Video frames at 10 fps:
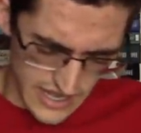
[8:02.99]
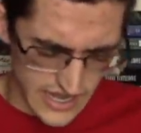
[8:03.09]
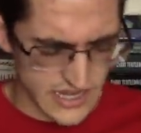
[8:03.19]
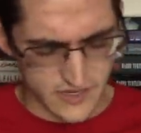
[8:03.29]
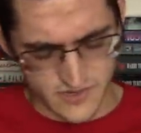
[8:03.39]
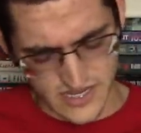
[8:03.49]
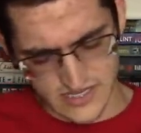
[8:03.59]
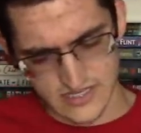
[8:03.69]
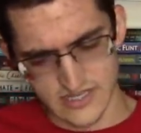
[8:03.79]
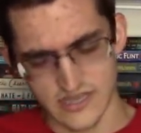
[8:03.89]

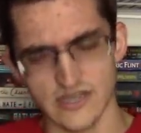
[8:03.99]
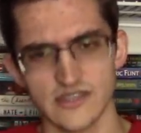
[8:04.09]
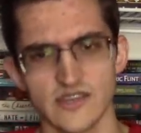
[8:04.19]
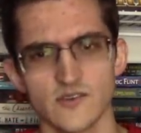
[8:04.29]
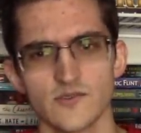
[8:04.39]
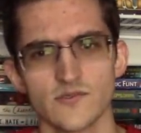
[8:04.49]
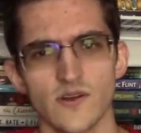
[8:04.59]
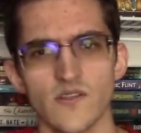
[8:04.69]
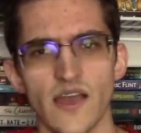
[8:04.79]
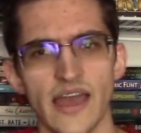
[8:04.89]
anyways, uh, they go through
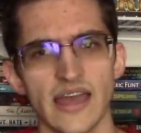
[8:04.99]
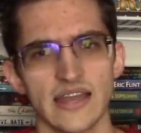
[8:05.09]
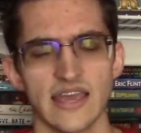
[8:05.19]
all that